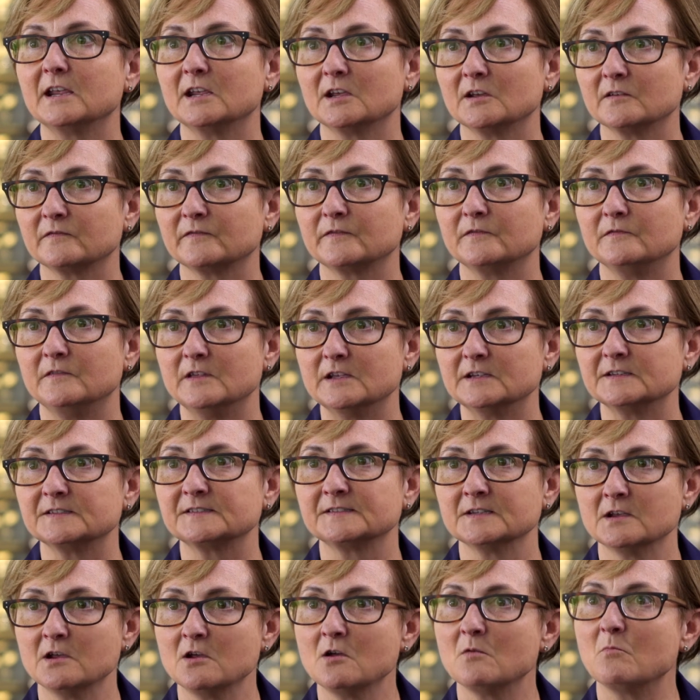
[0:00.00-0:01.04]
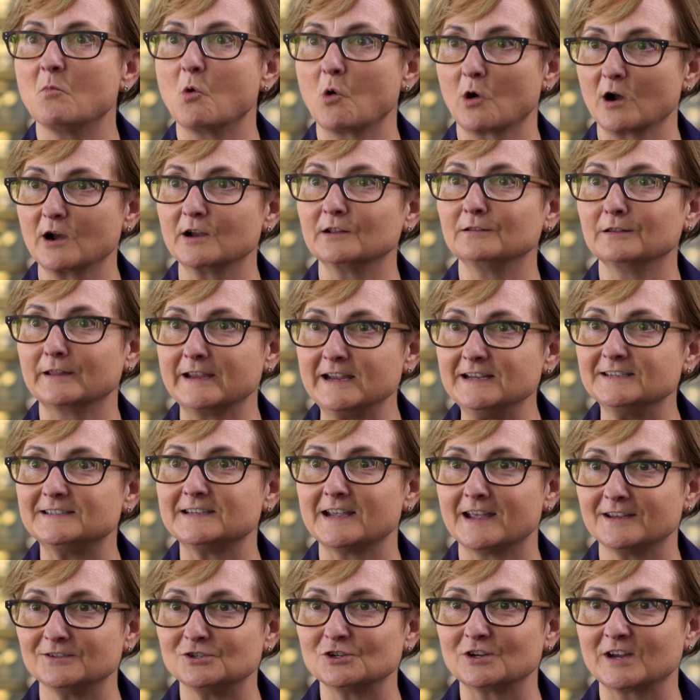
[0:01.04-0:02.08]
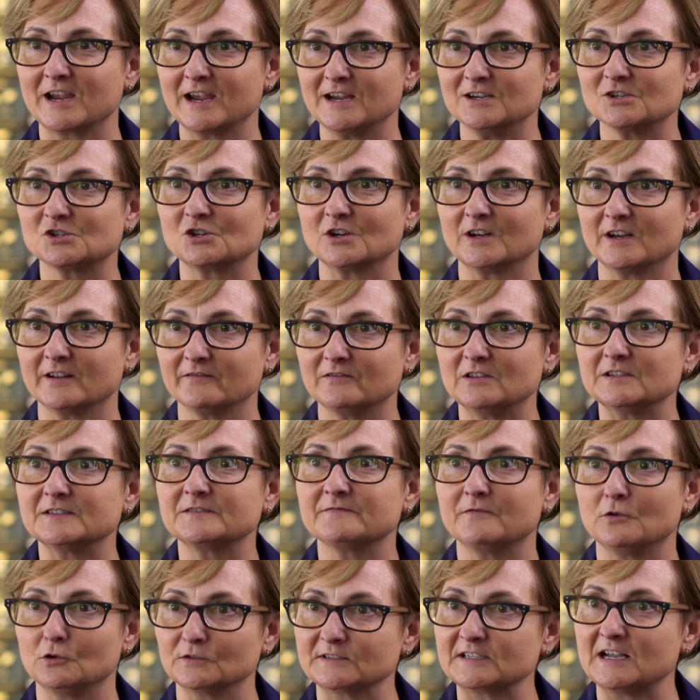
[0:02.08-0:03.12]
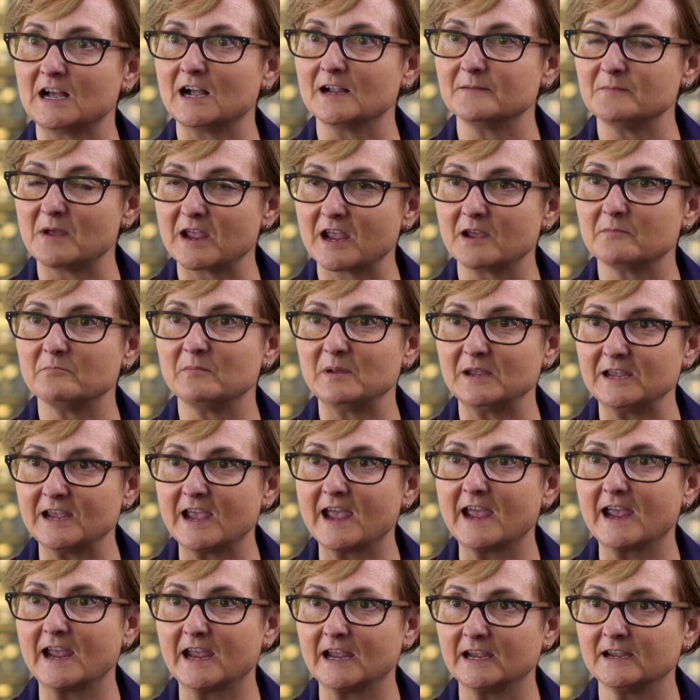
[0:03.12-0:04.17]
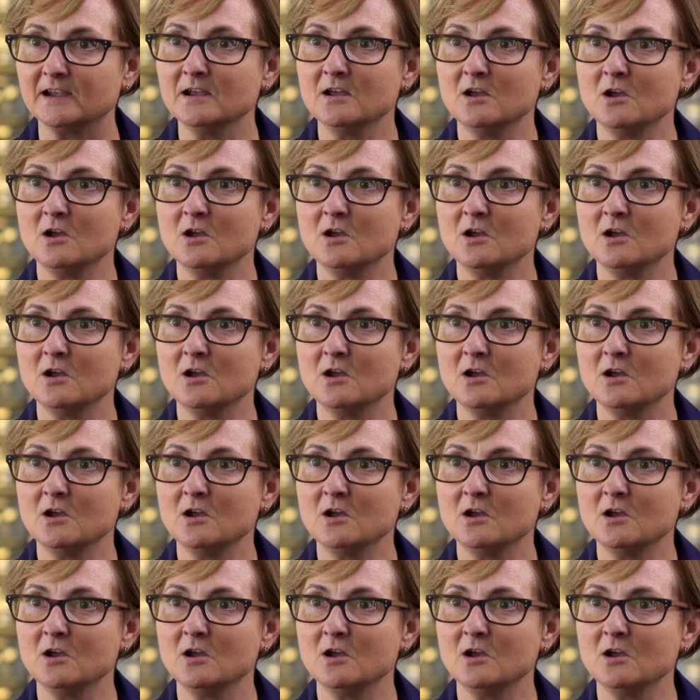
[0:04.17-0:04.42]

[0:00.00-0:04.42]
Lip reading: if this more elite education of this full-time MBA